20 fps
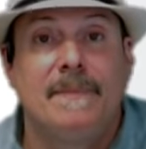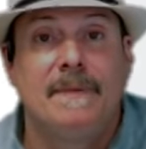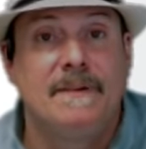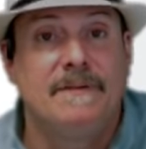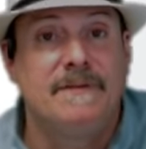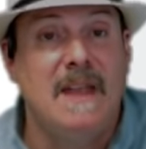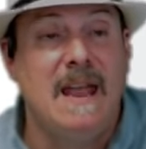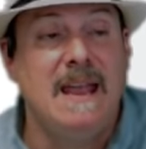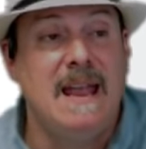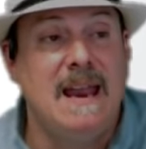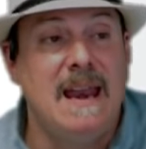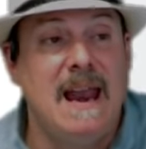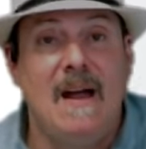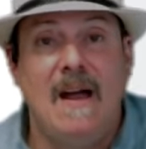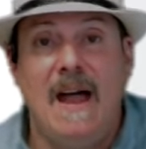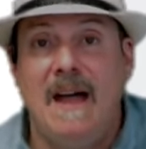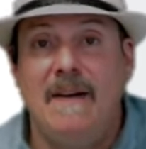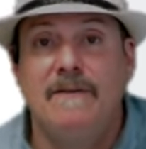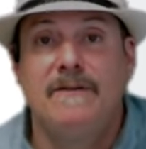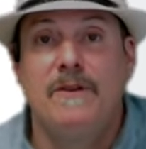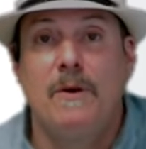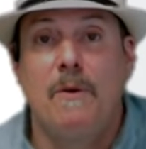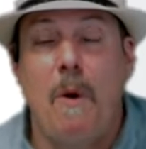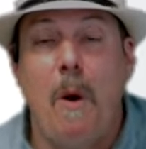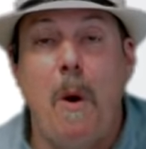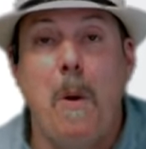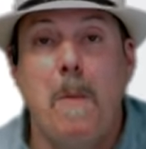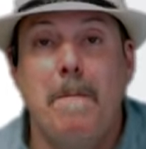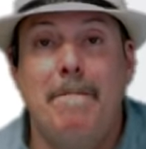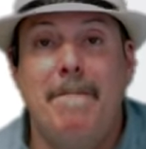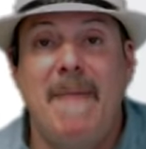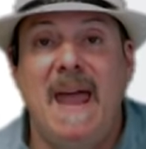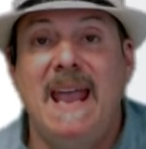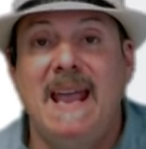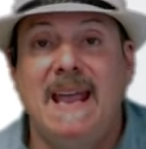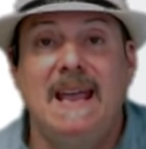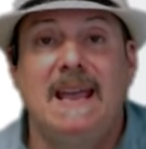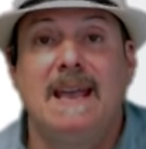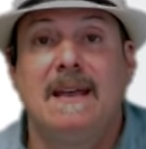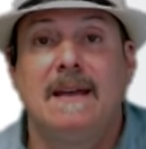If they now have their own
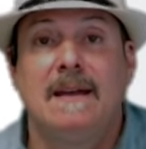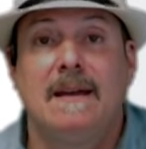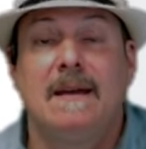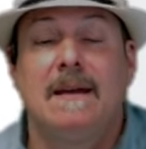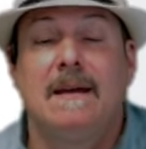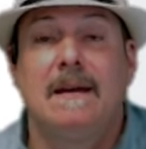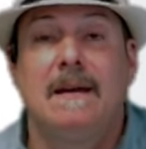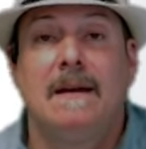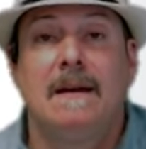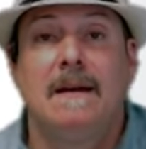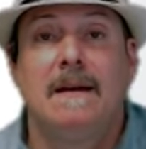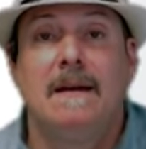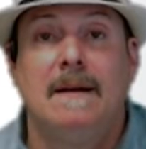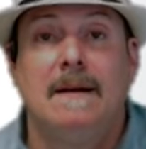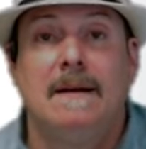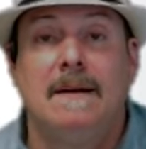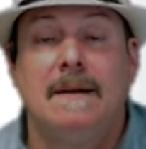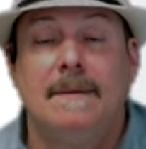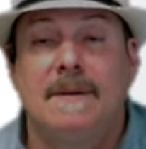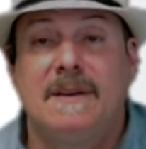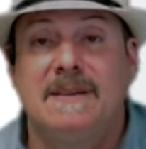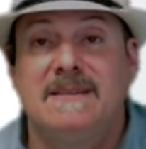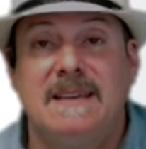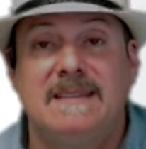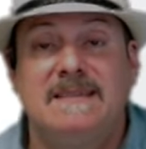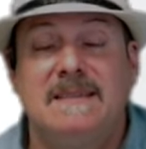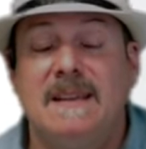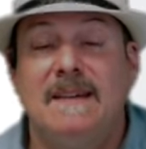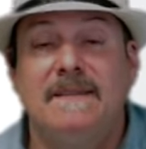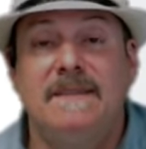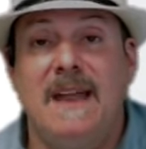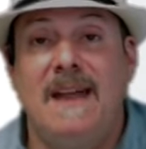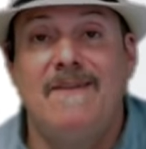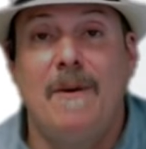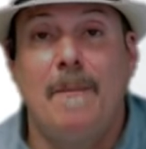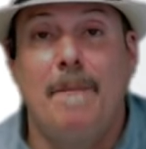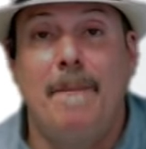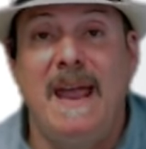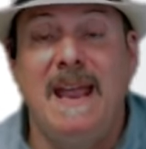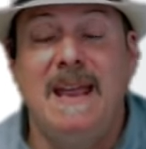bank, because they still have to
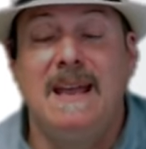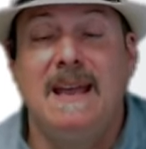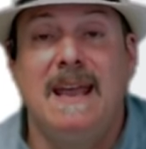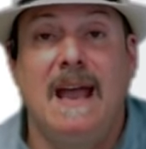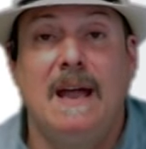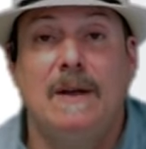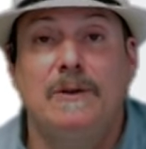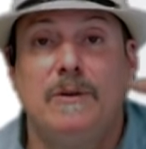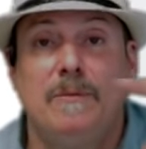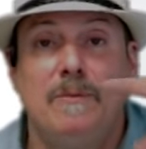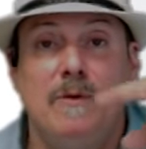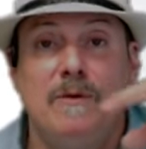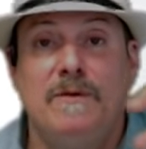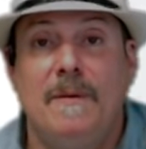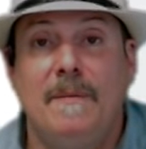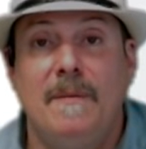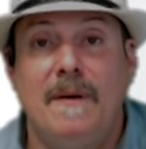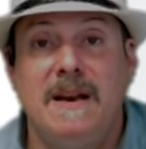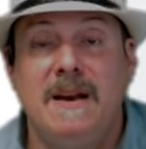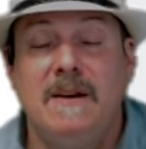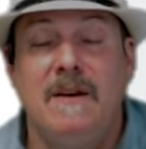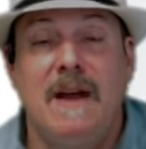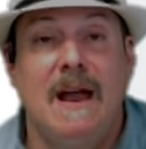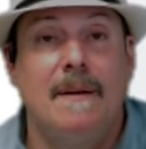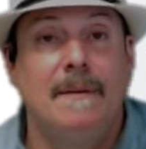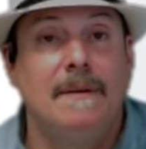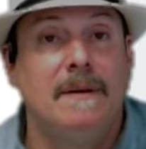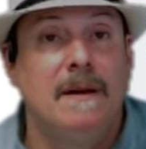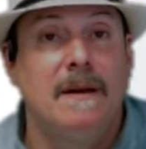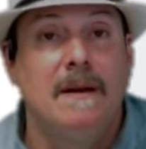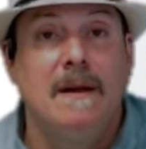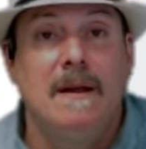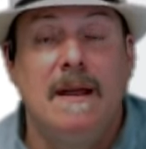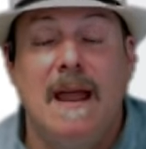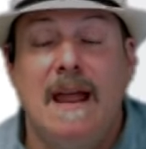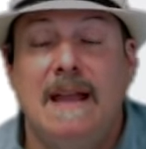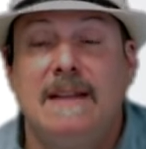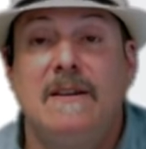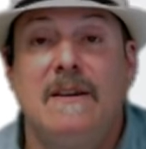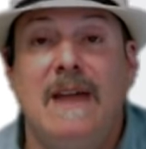have a bank account to move the money around,
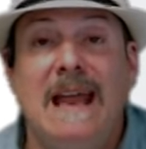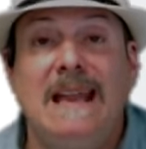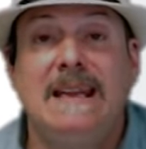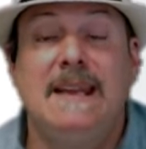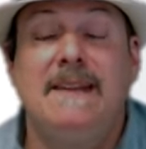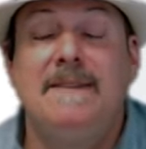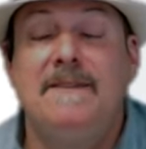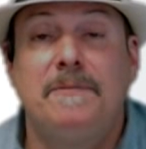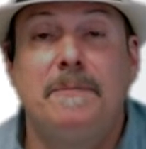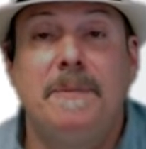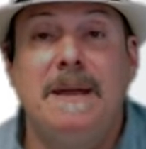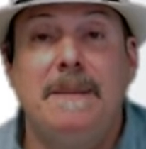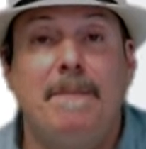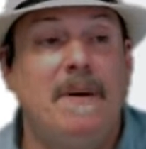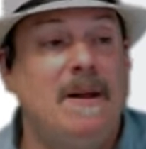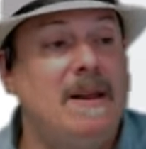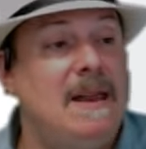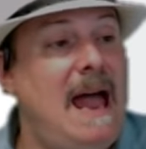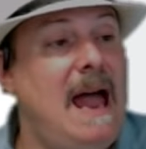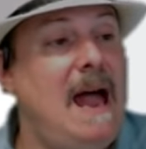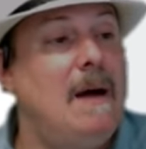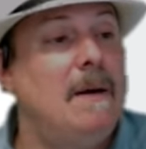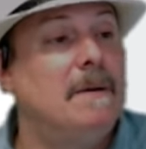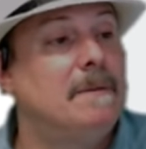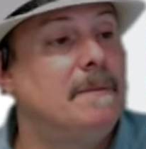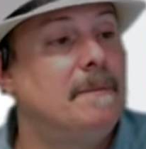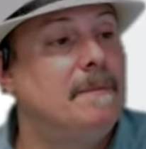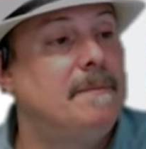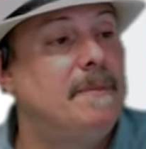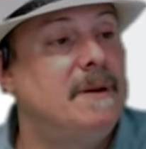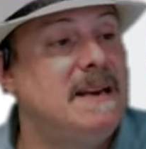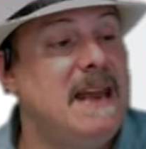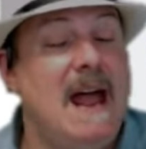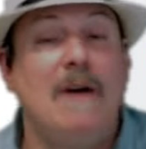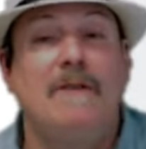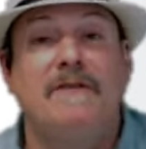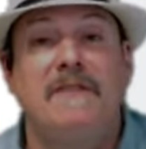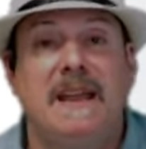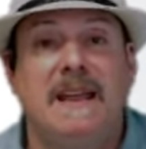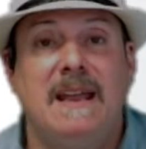and that leaves people out. But
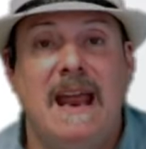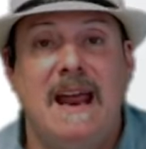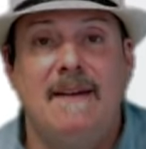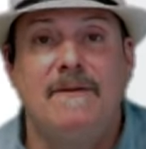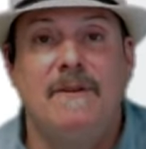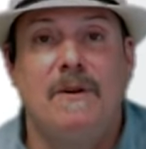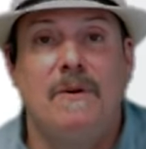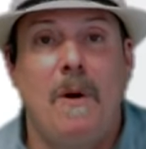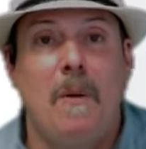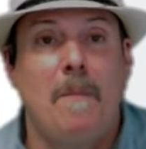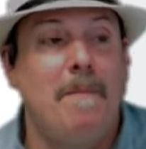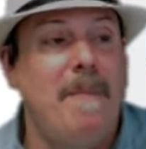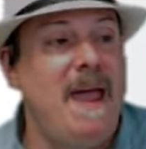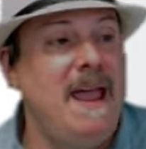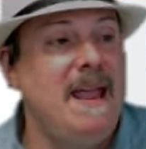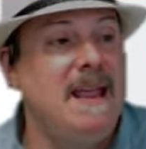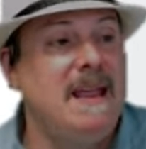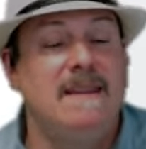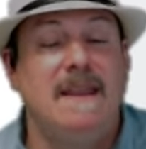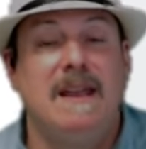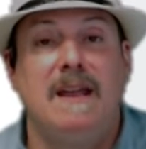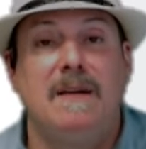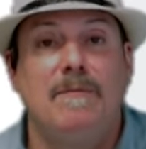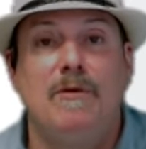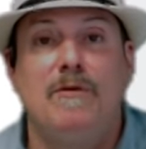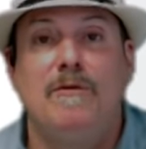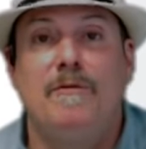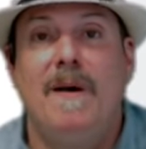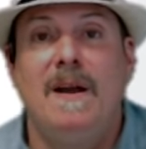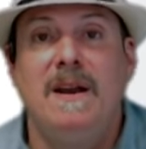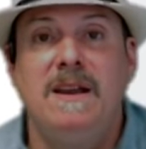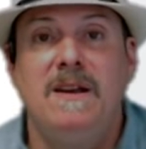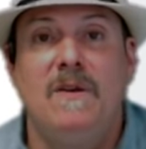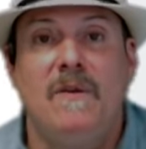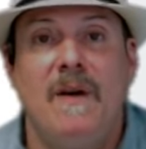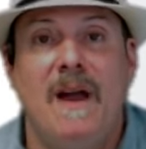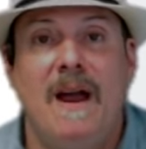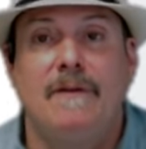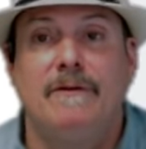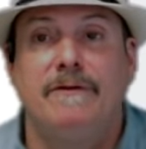now, if they can have their own bank and they can move money
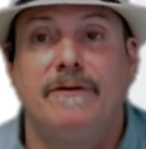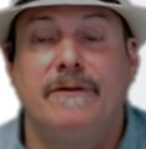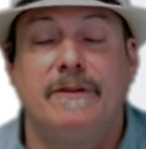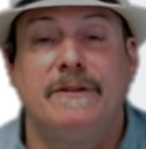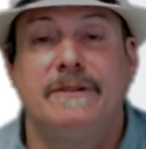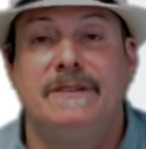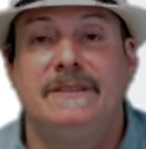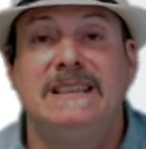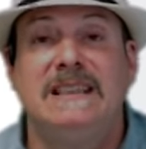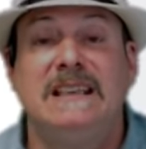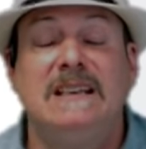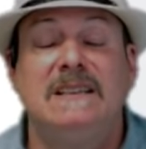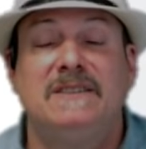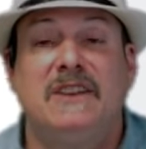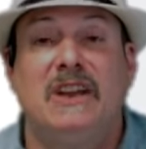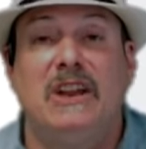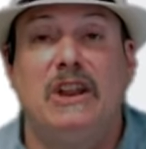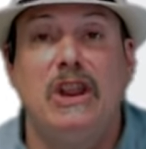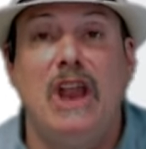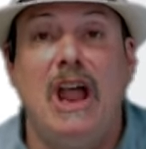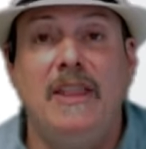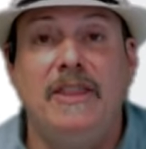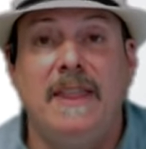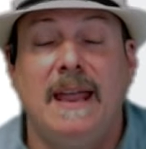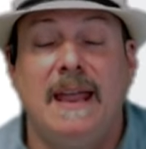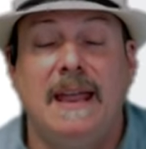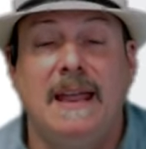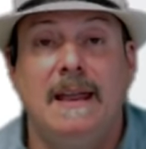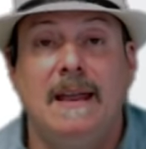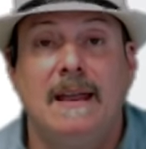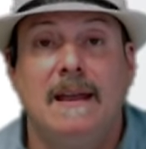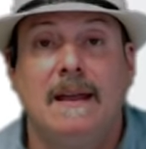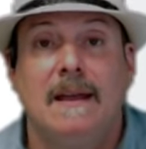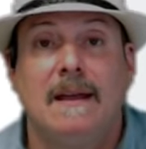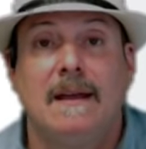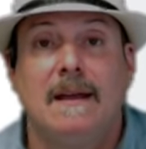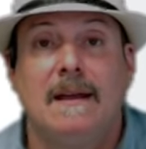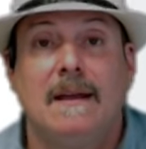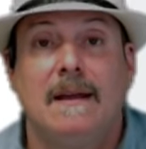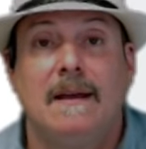around for little to nothing,
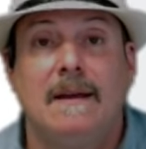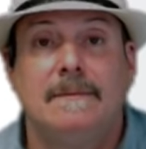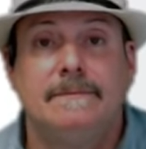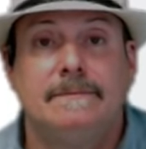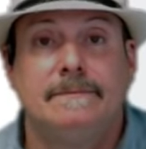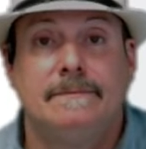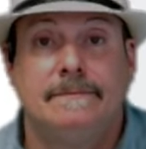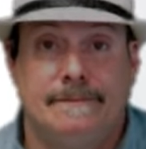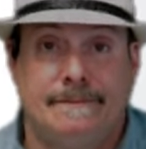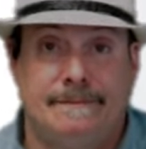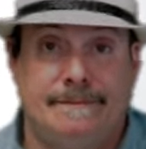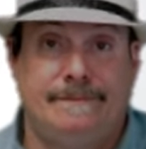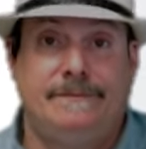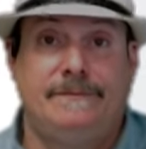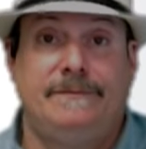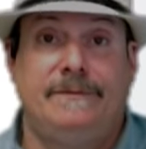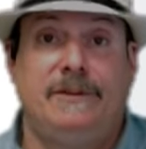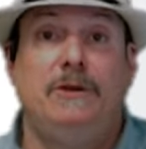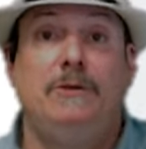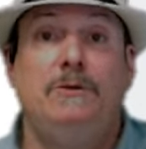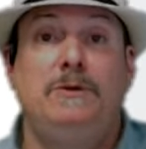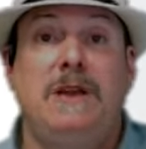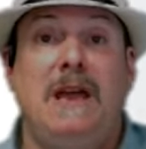you